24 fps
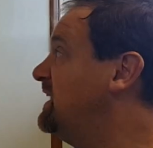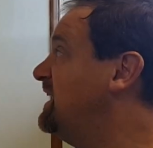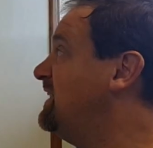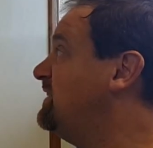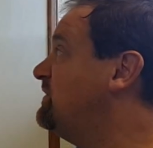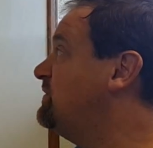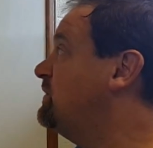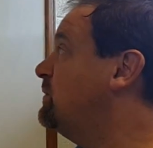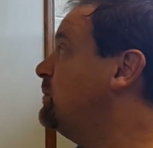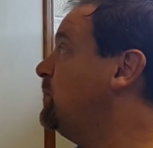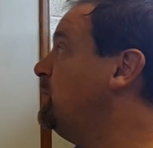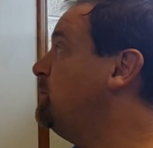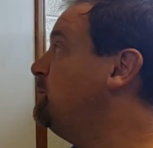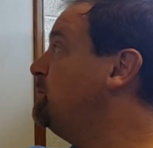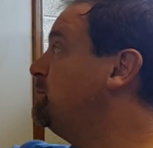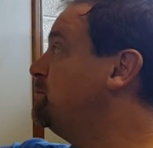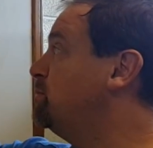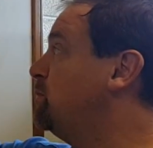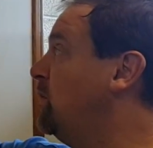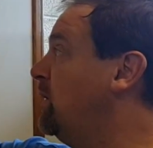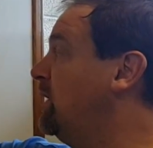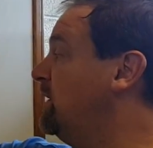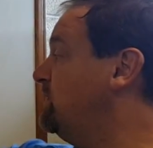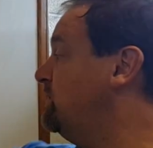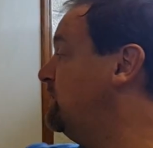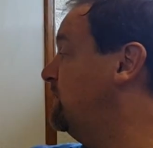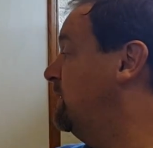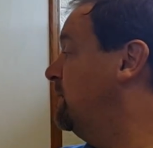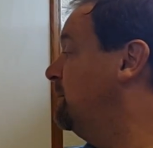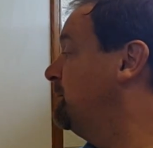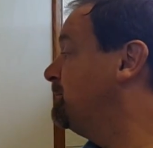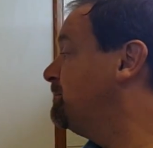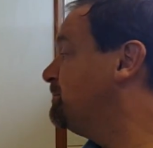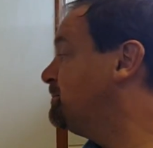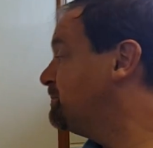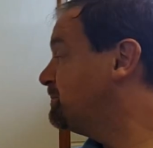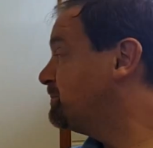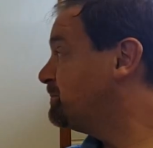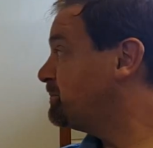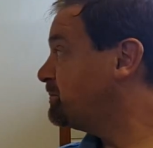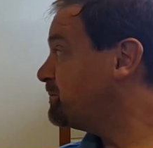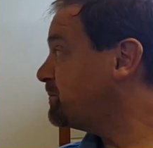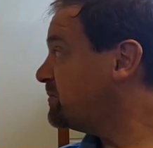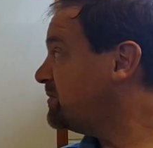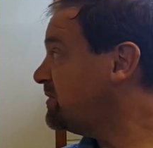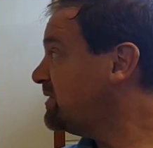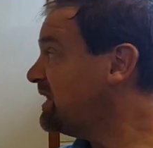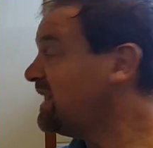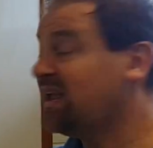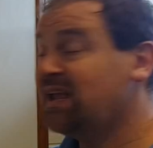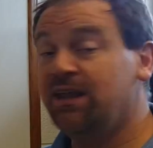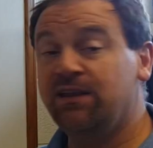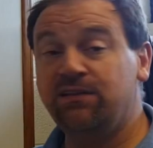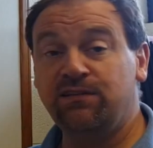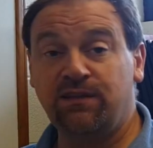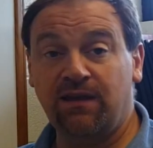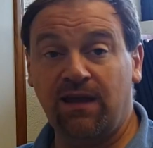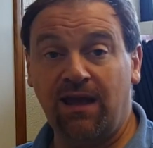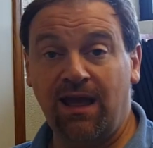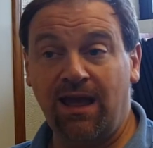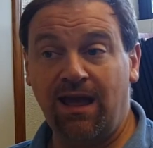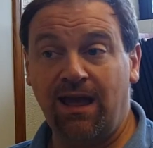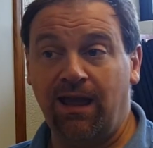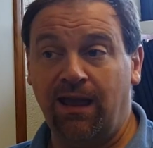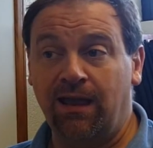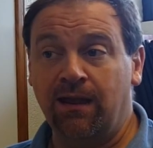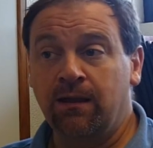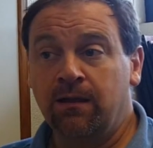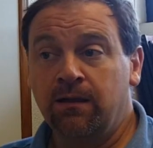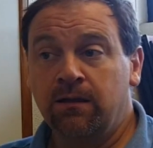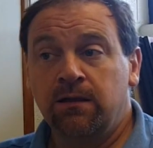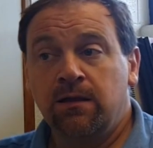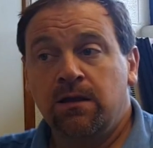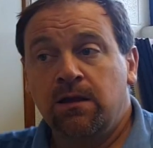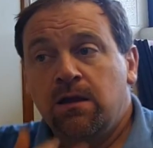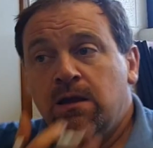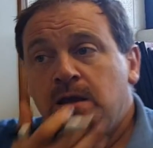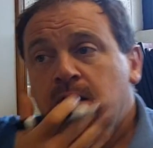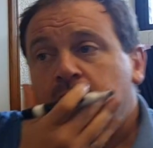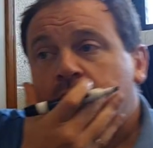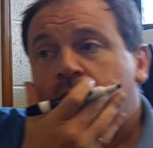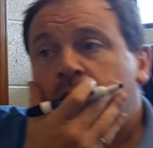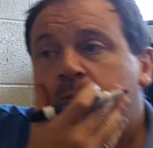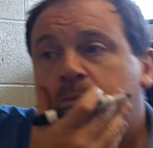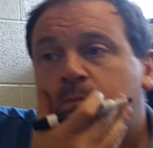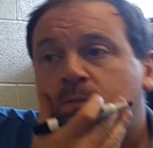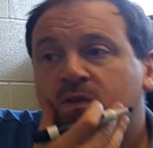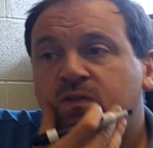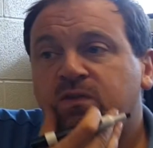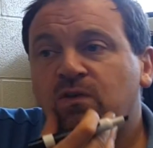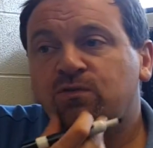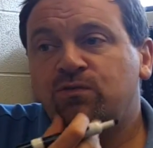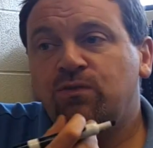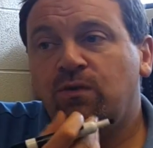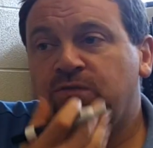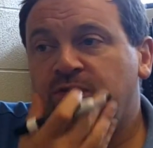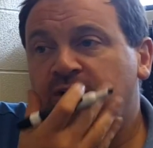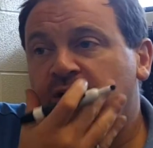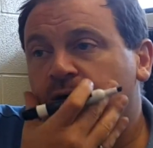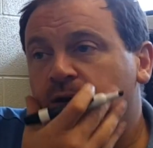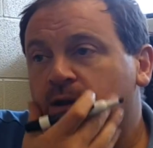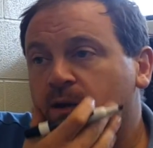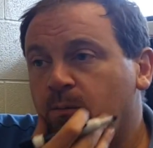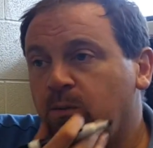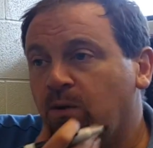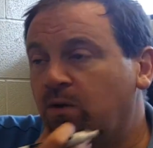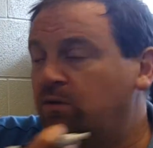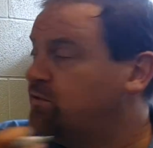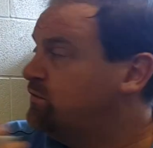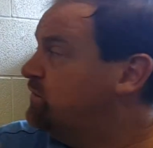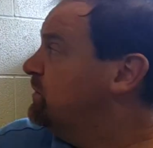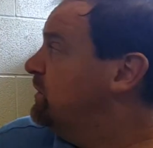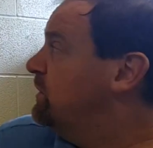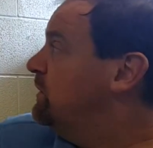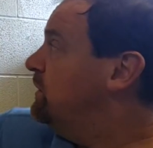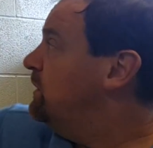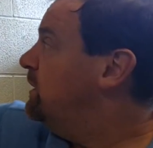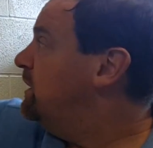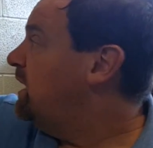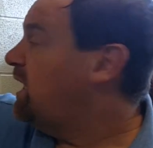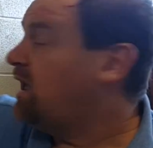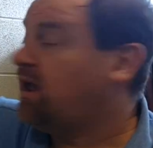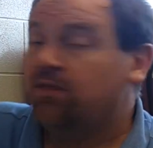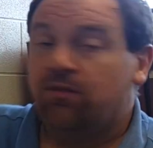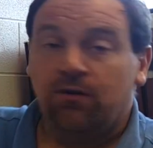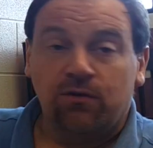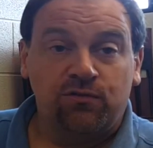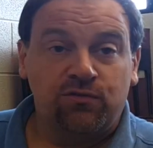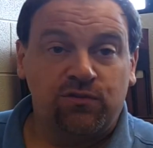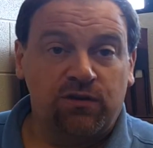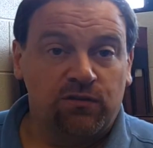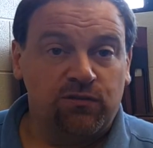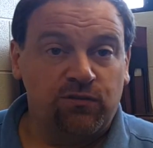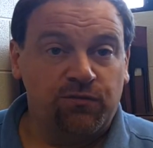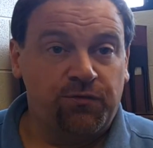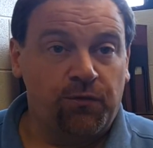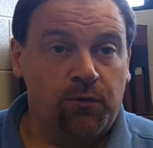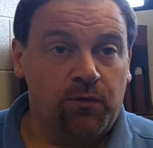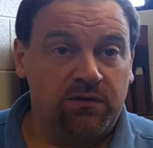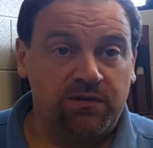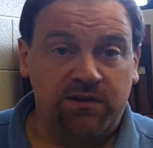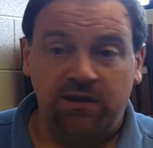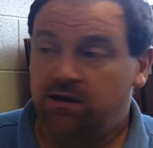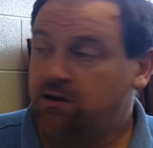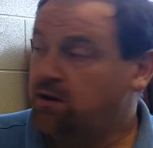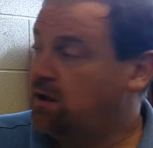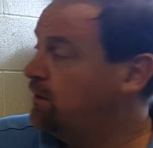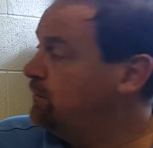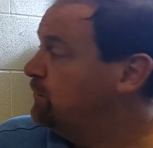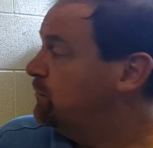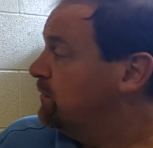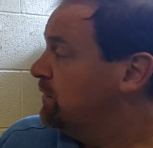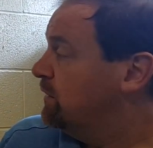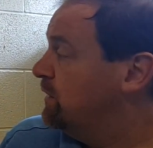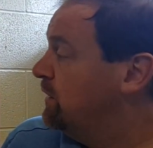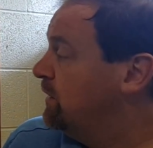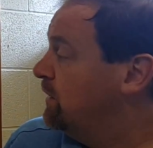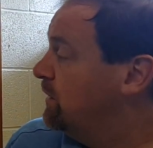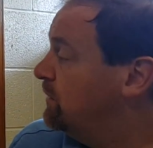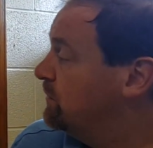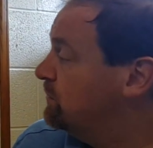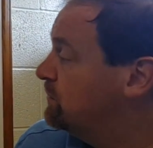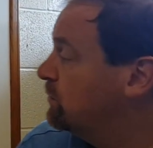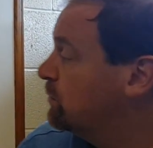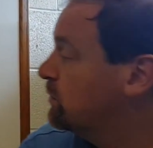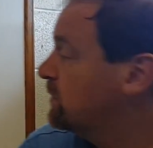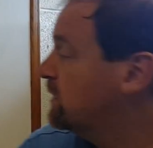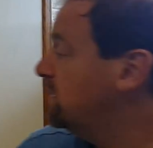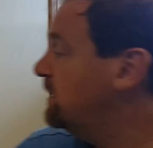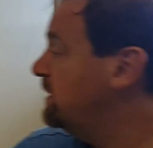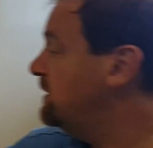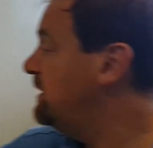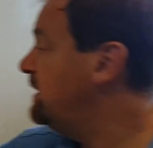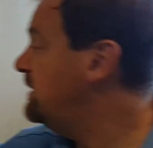needs to be put into A. But there's no variables in A, there's just 1400. So we're going